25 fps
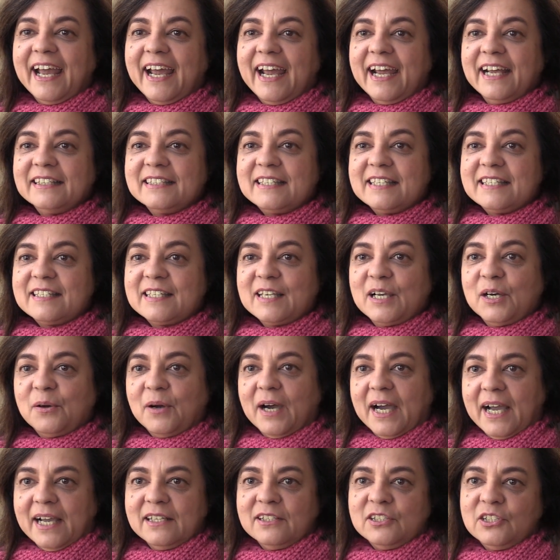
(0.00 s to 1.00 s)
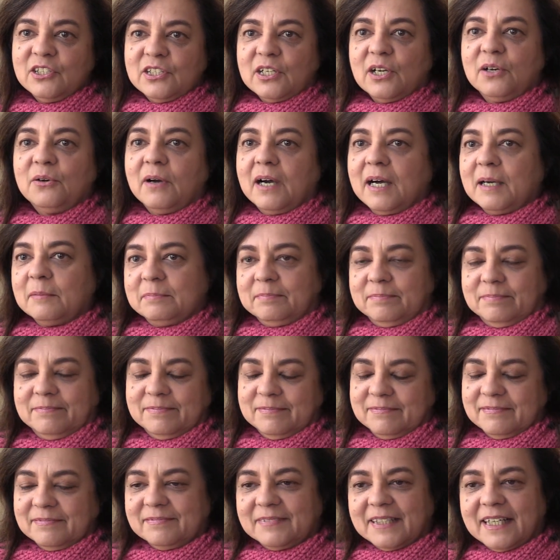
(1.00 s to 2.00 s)
and so I show up
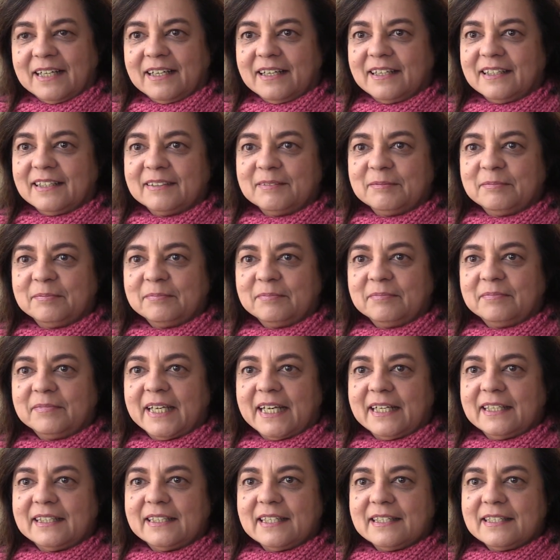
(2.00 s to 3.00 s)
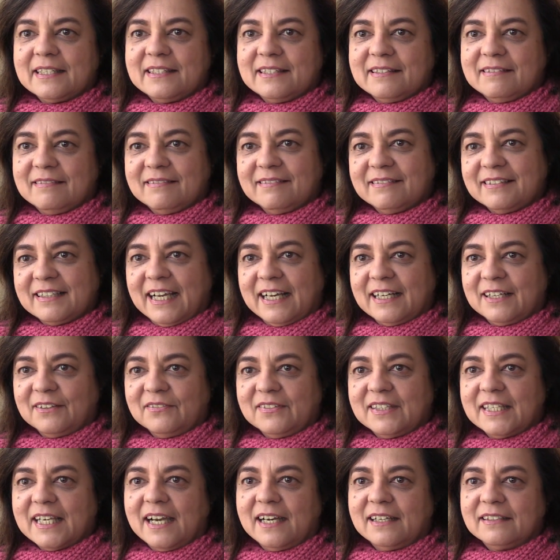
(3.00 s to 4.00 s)
uh, like this kind
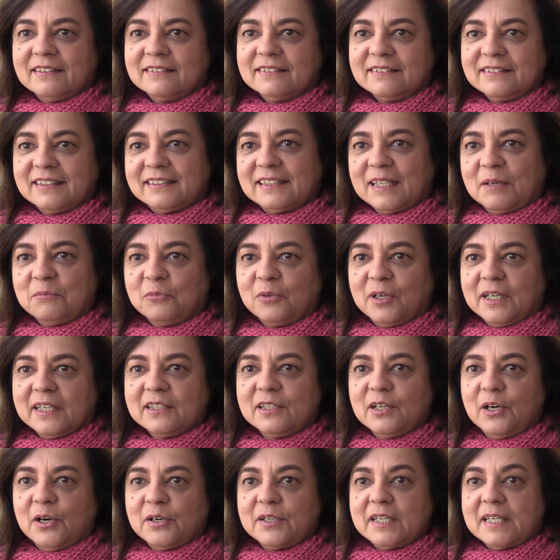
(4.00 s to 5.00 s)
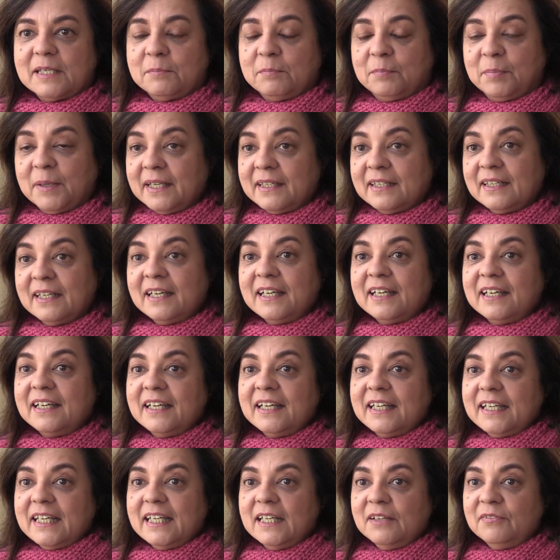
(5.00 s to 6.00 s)
of young, somewhat cocky. But
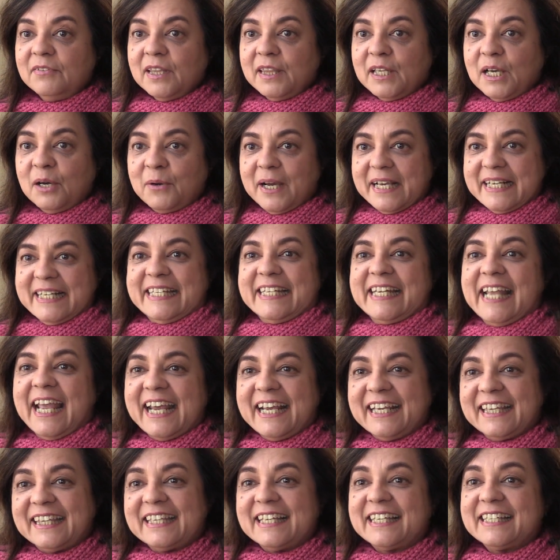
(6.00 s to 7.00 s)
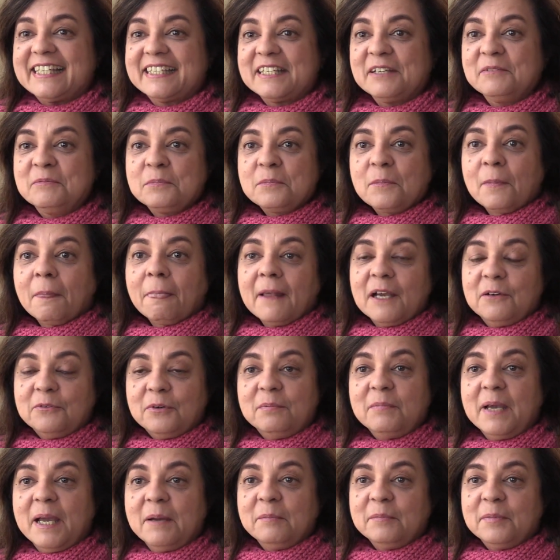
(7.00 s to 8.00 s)
even though I say this,
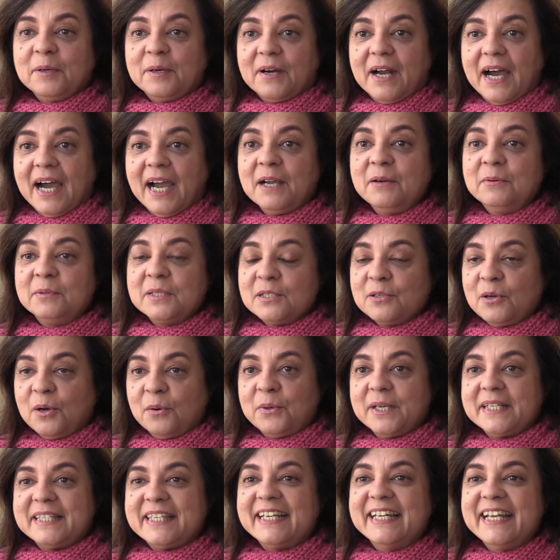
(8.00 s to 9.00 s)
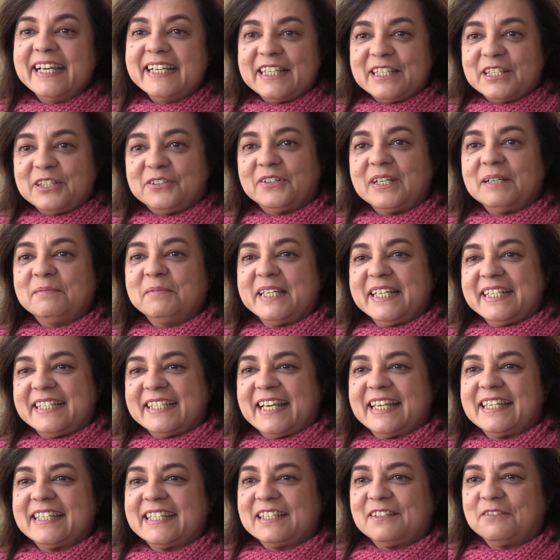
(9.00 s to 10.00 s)
remember I was always an extremely
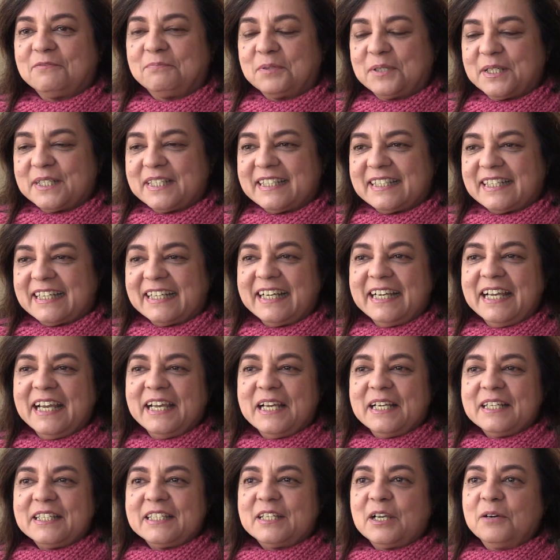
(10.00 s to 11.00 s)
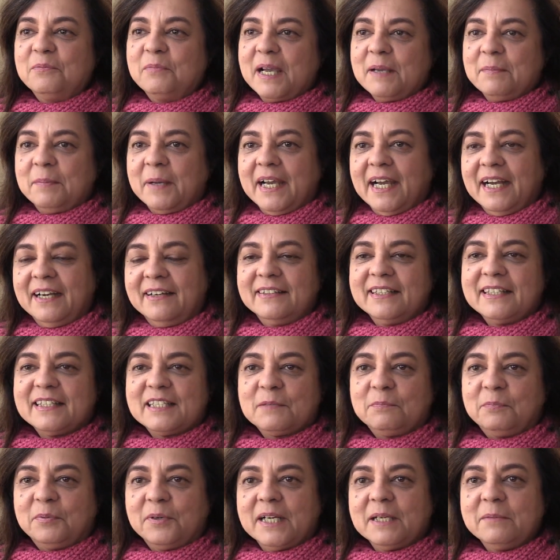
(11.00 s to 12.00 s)
sensitive person. So my
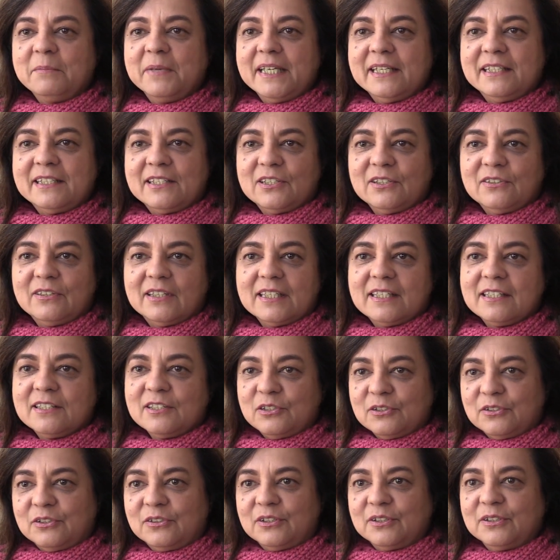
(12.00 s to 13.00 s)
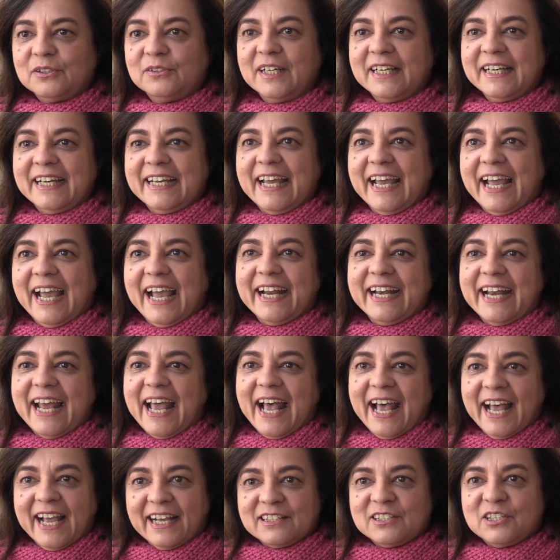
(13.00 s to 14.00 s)
parents bring me to this guru and
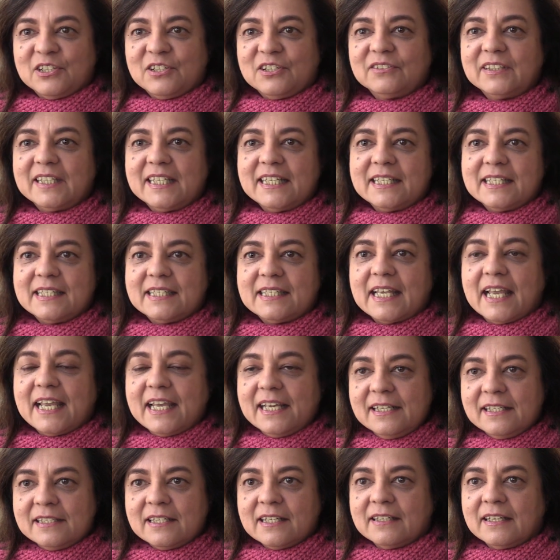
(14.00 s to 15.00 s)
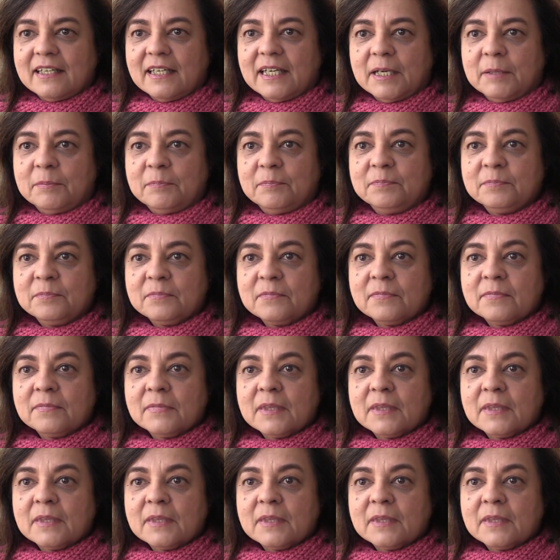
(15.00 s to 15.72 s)
actually say to him